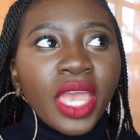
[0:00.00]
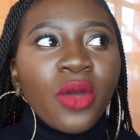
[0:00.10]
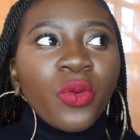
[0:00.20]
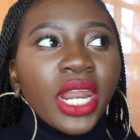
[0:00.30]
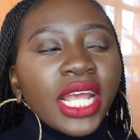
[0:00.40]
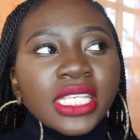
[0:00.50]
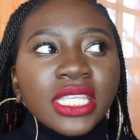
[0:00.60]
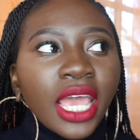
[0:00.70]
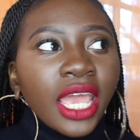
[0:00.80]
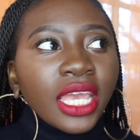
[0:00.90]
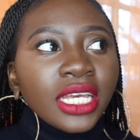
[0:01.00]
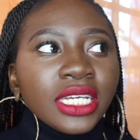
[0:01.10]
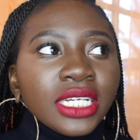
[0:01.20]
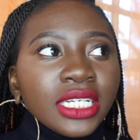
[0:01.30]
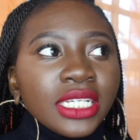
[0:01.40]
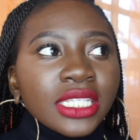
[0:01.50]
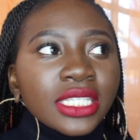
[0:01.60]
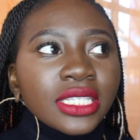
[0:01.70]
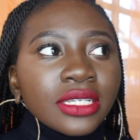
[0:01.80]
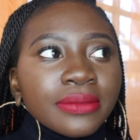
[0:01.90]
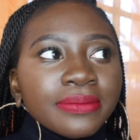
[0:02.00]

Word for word: And what I say is,